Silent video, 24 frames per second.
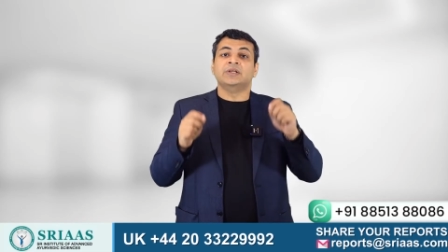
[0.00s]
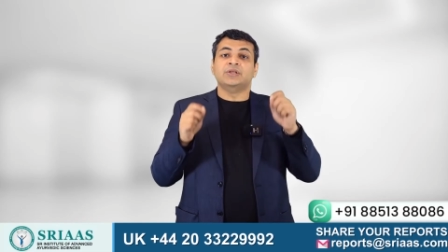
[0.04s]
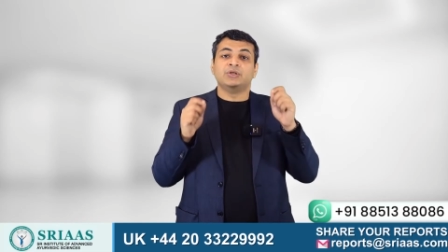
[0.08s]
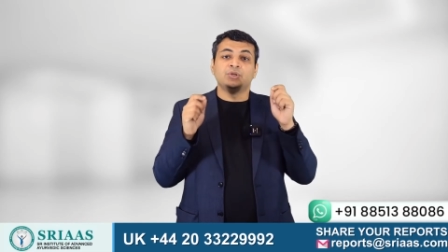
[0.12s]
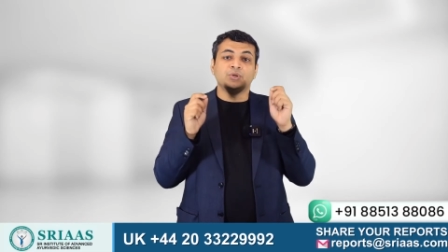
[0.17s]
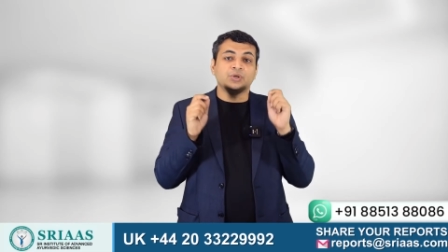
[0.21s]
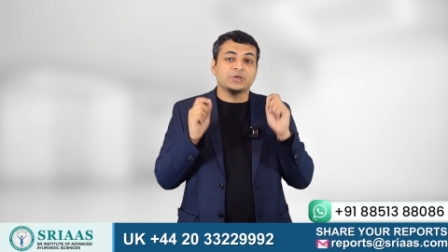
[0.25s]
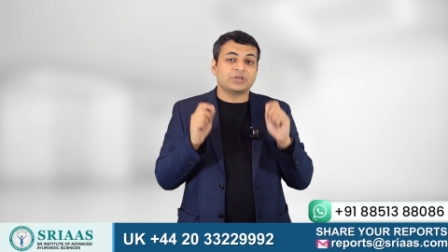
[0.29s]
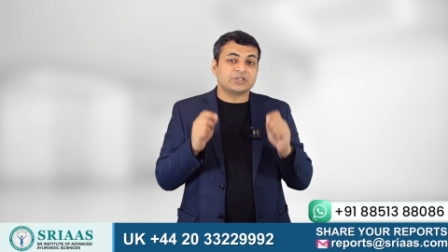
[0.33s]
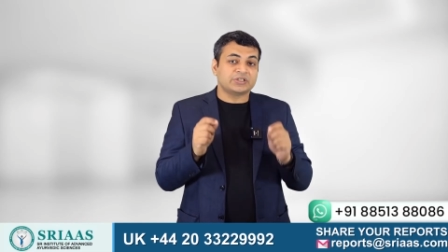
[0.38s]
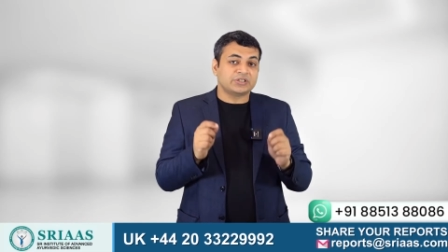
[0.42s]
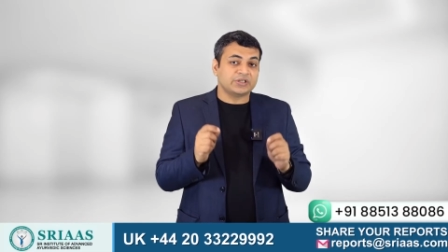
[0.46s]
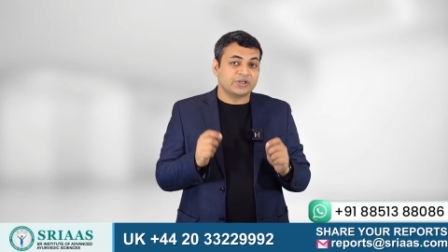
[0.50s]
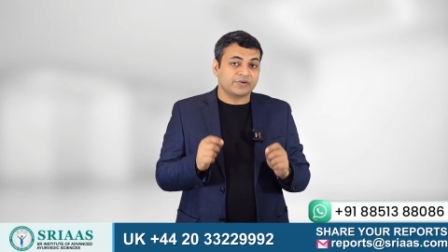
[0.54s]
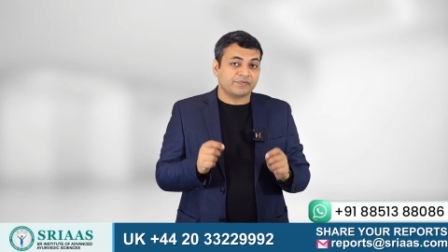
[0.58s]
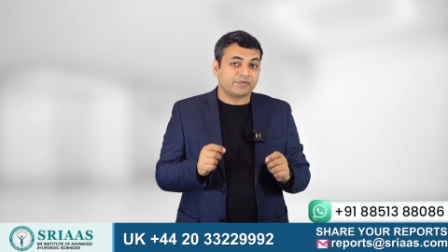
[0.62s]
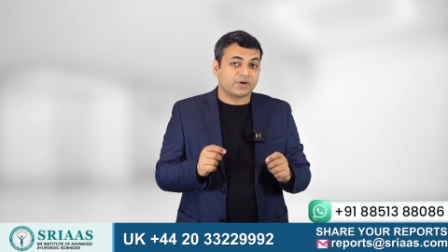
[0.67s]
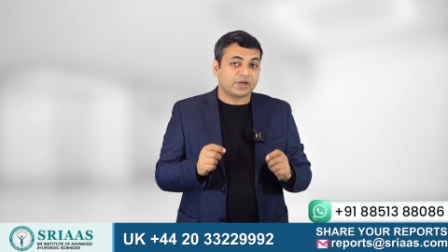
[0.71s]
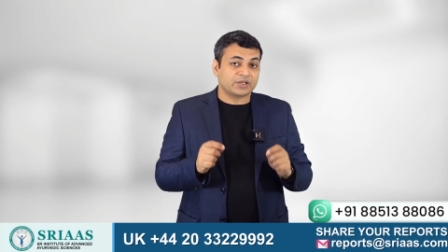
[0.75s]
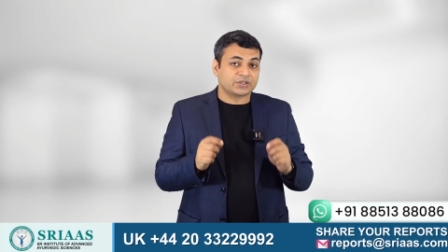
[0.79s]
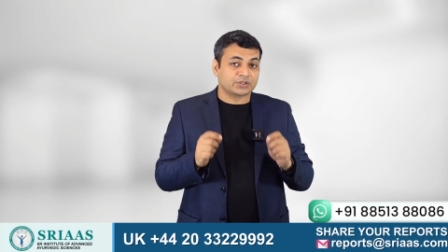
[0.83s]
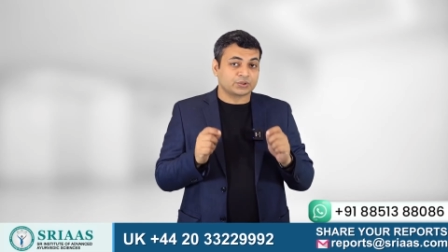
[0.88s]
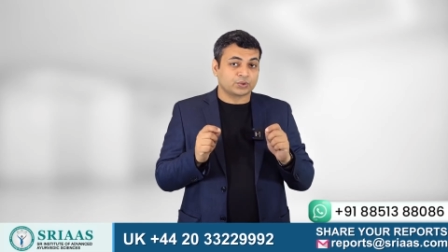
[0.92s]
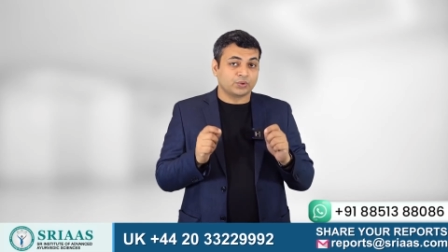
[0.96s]
your
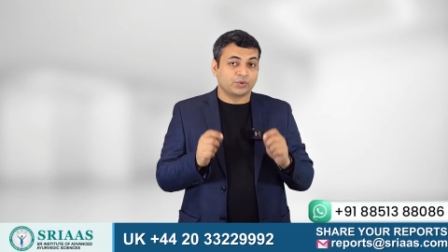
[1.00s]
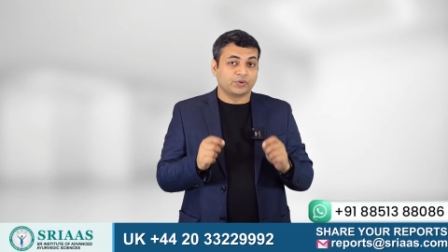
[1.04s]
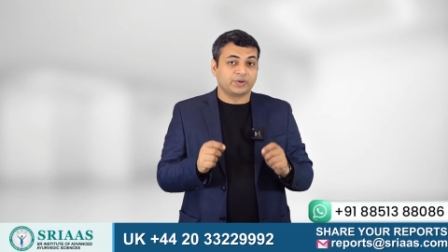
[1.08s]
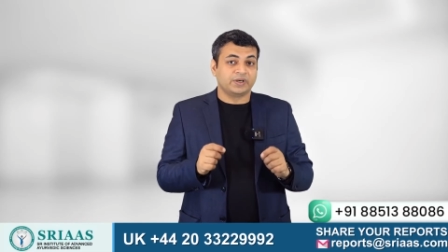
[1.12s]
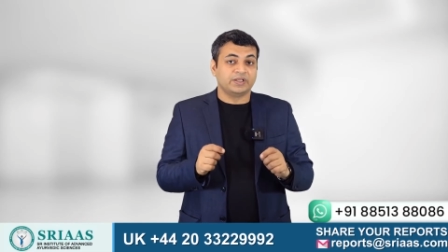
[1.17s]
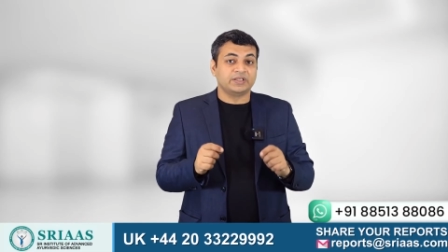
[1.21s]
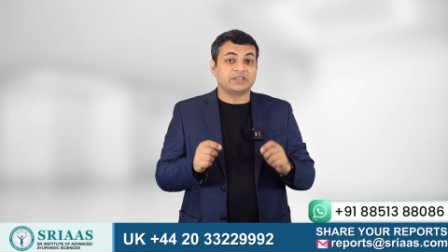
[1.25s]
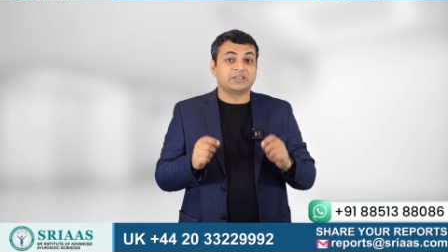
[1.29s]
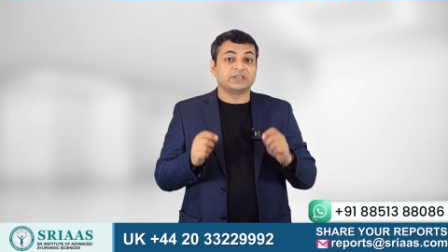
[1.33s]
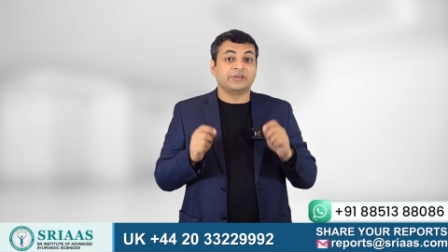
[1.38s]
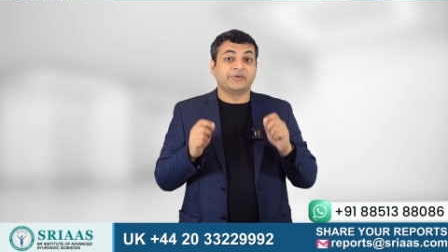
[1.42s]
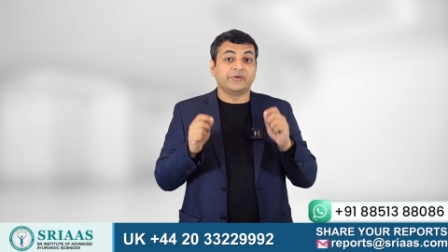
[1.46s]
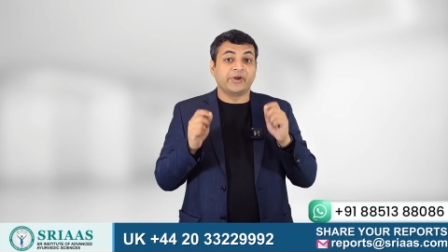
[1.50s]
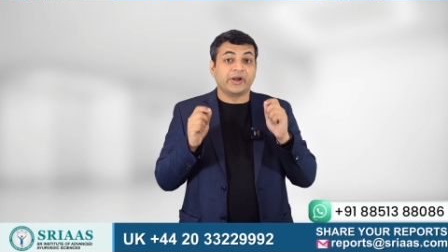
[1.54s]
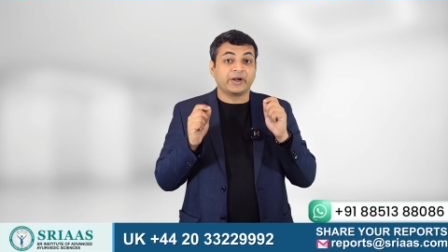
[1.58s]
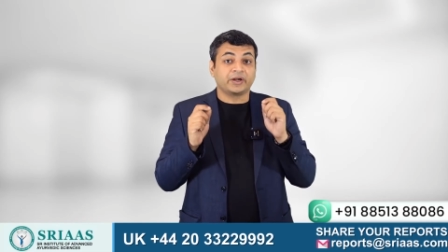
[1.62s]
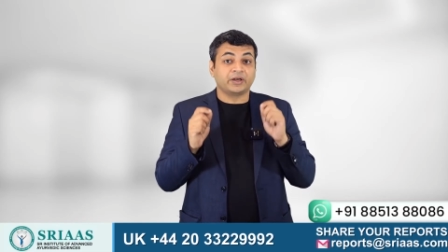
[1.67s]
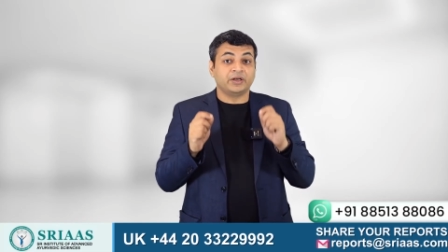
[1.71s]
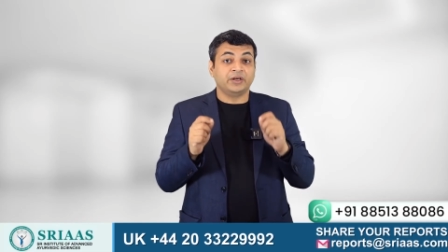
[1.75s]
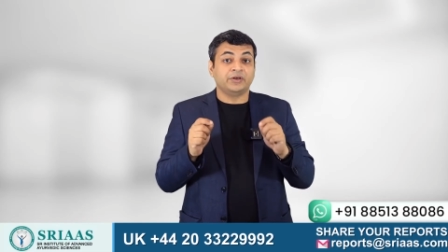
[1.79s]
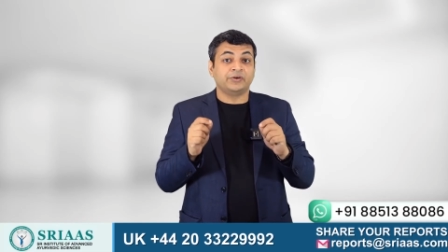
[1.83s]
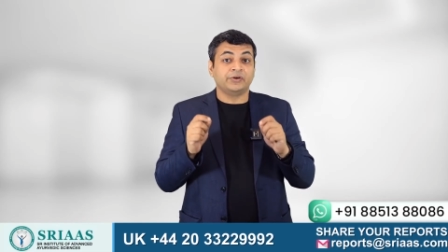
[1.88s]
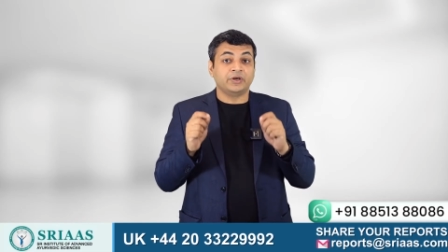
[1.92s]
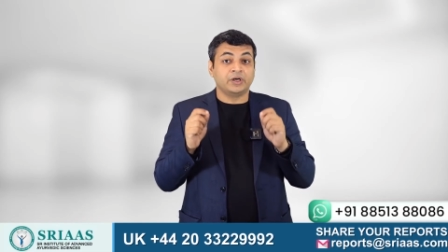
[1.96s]
GFR score is
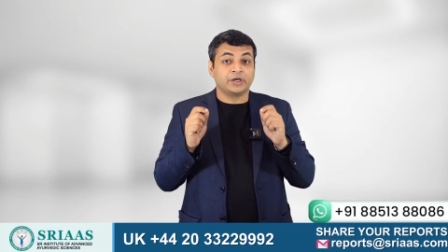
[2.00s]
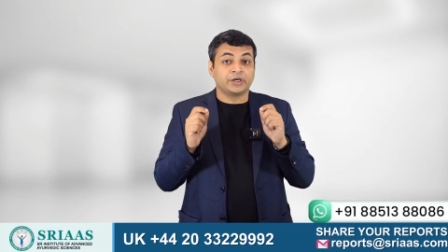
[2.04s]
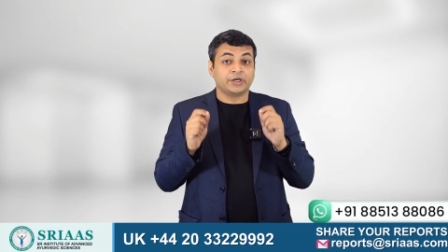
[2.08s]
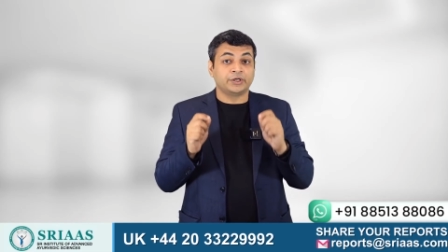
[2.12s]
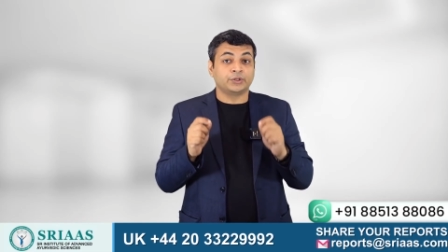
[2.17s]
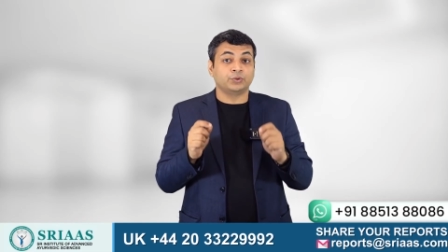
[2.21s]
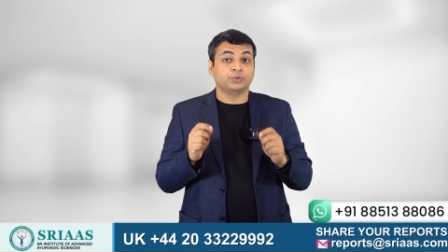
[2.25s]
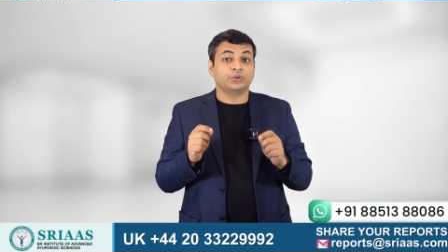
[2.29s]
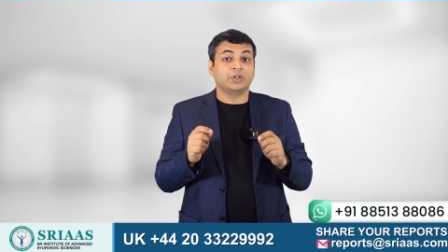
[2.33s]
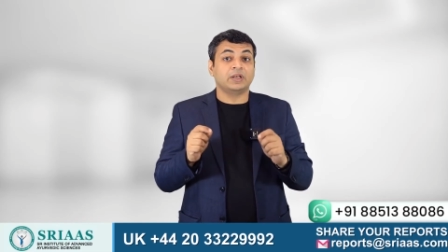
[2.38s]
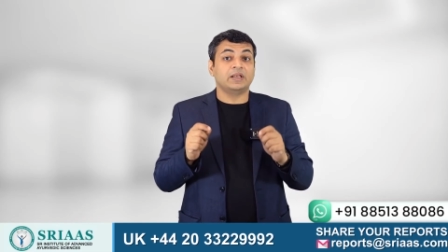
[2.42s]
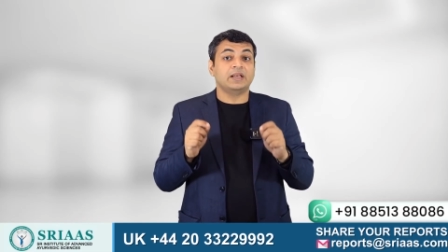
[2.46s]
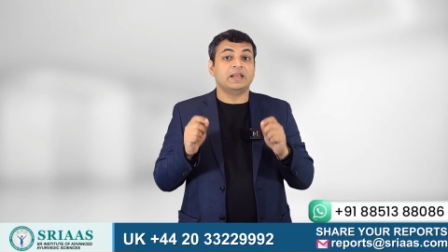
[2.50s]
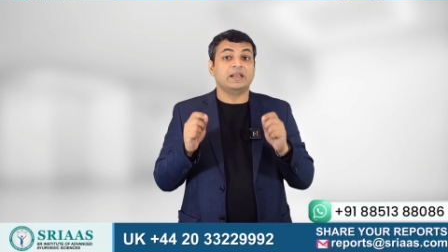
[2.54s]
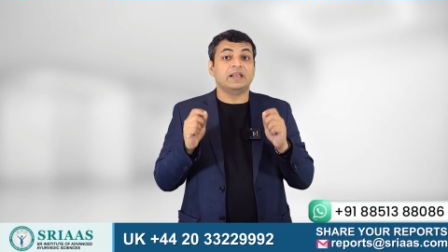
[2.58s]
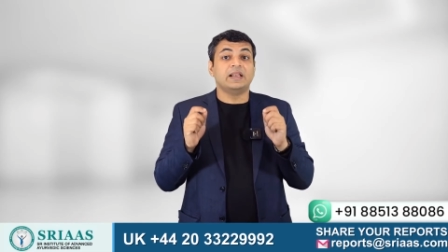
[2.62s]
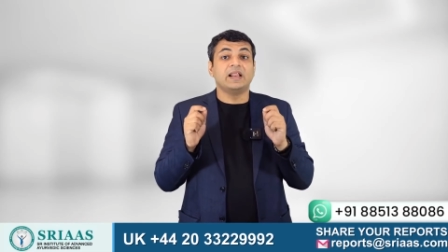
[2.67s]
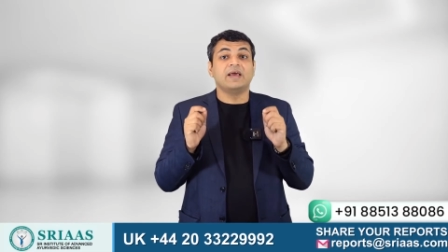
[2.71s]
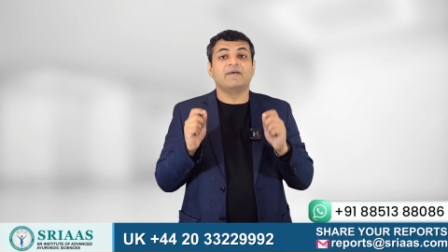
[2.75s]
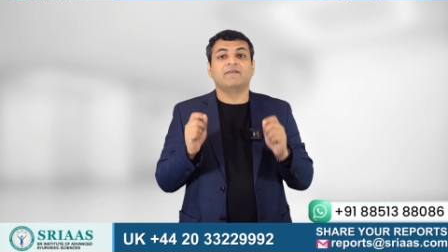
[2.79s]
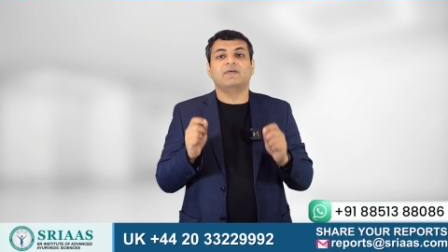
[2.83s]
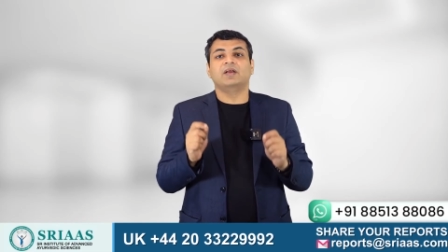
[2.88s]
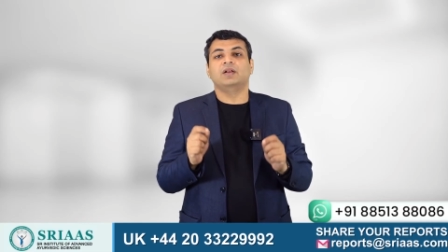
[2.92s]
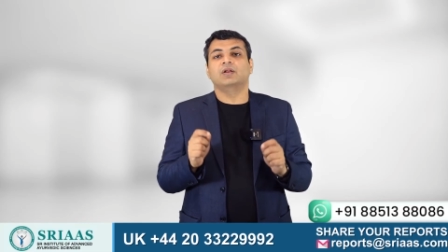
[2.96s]
directly related to the
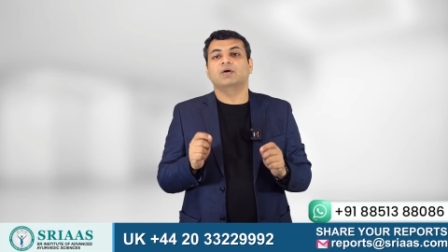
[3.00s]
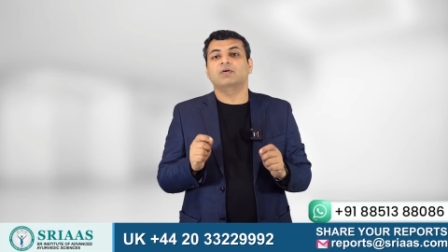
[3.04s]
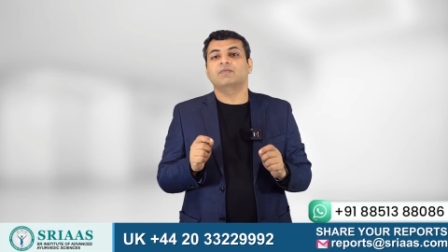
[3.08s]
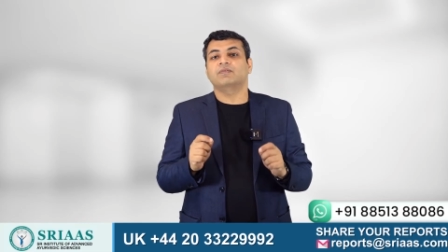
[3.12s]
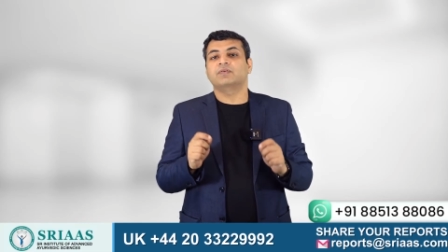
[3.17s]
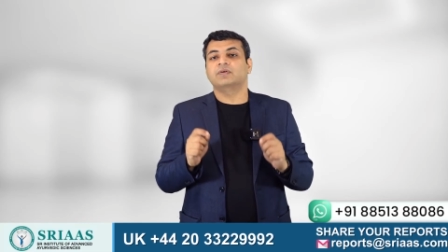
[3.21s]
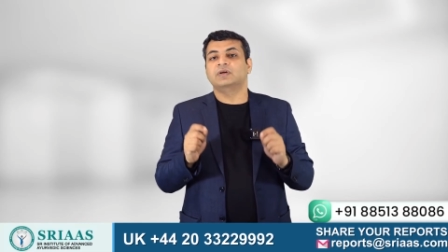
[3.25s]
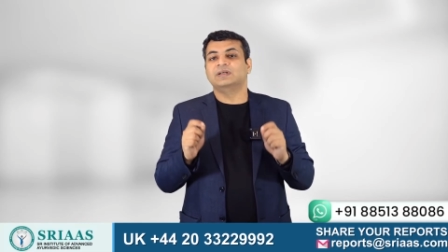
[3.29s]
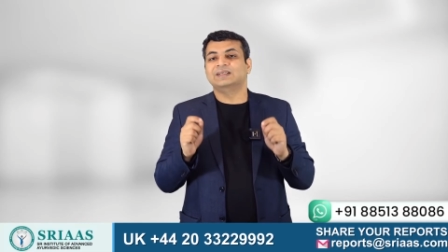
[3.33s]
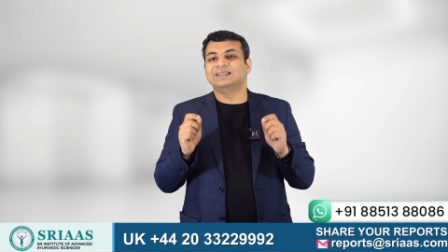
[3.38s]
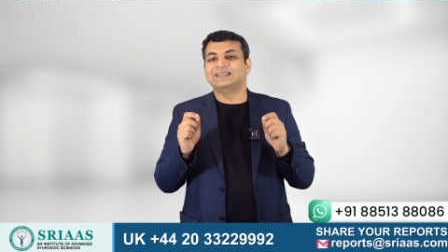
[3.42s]
level of